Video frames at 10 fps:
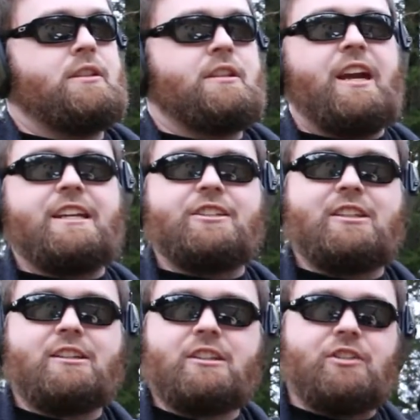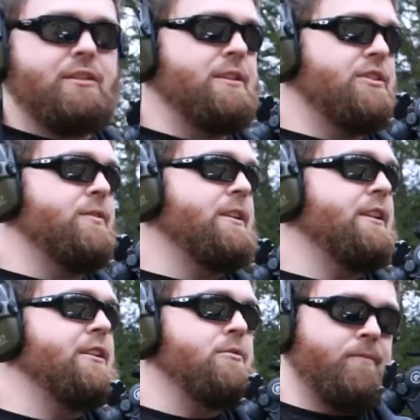hastiness of this
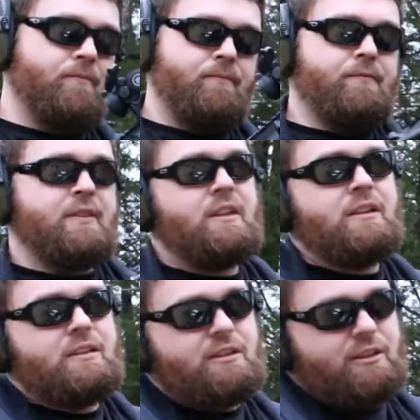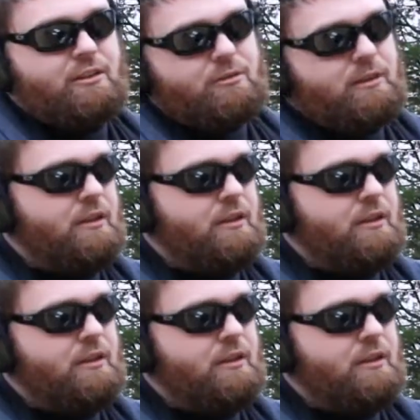video. So,